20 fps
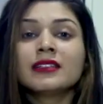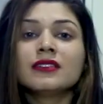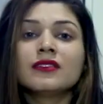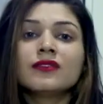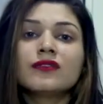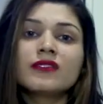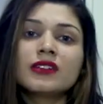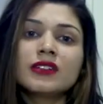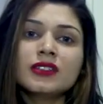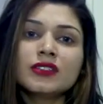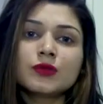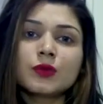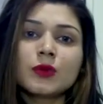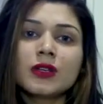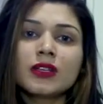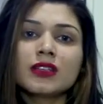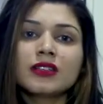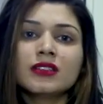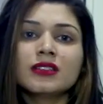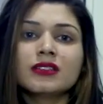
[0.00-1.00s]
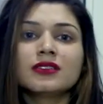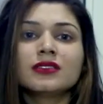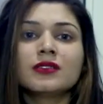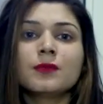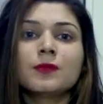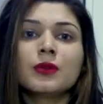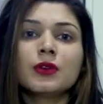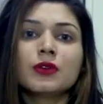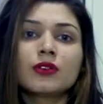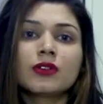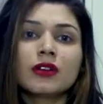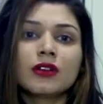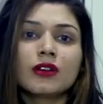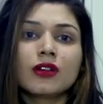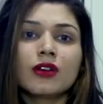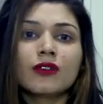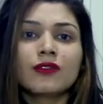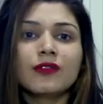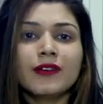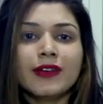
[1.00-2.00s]
The first one is the
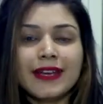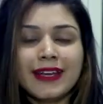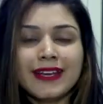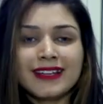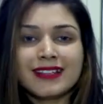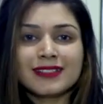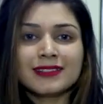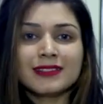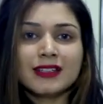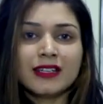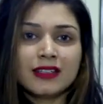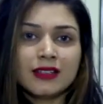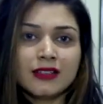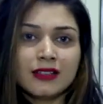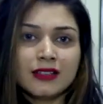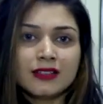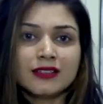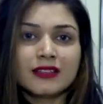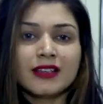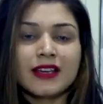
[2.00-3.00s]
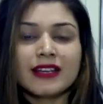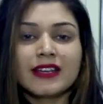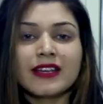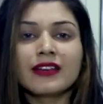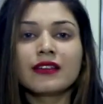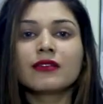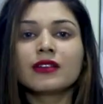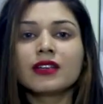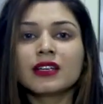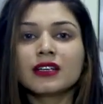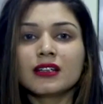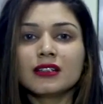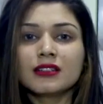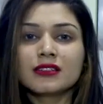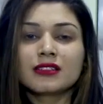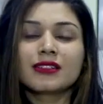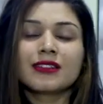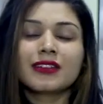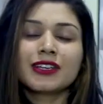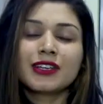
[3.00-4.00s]
plural of X, that is an
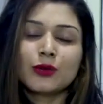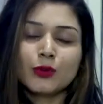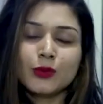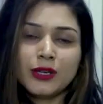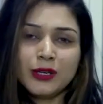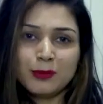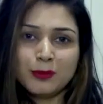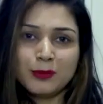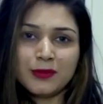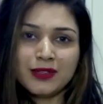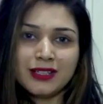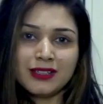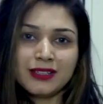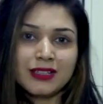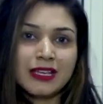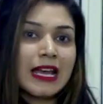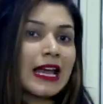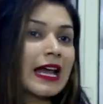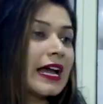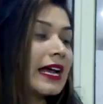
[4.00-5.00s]
agriculture equipment.